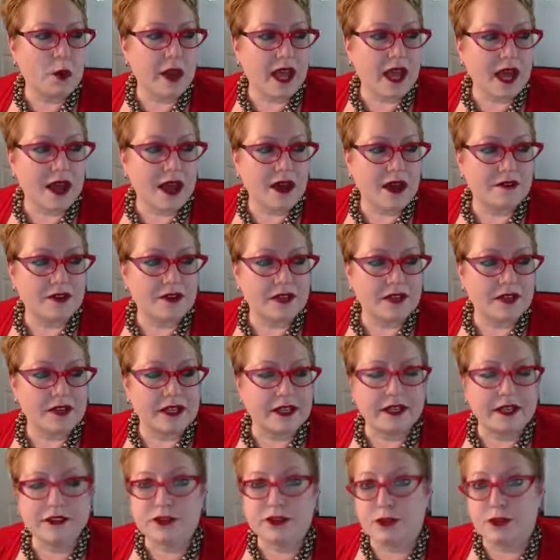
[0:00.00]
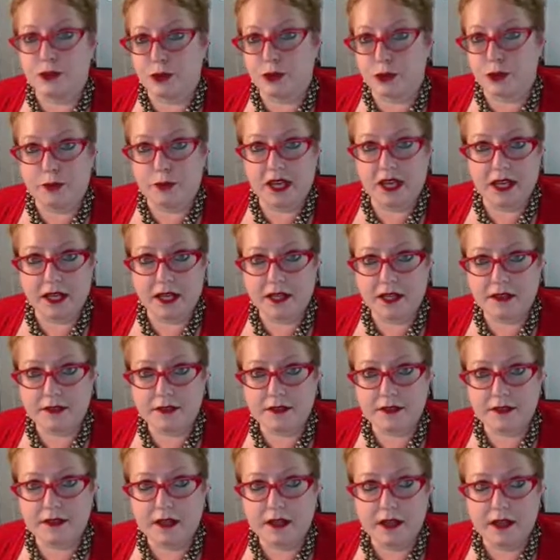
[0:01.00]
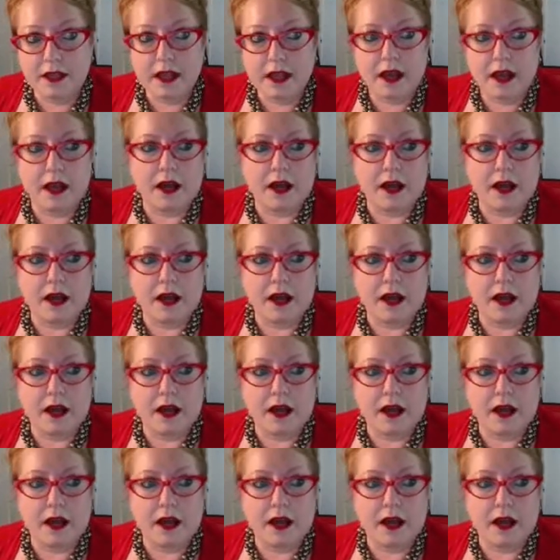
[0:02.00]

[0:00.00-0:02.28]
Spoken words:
We have a link to Zoom meetings.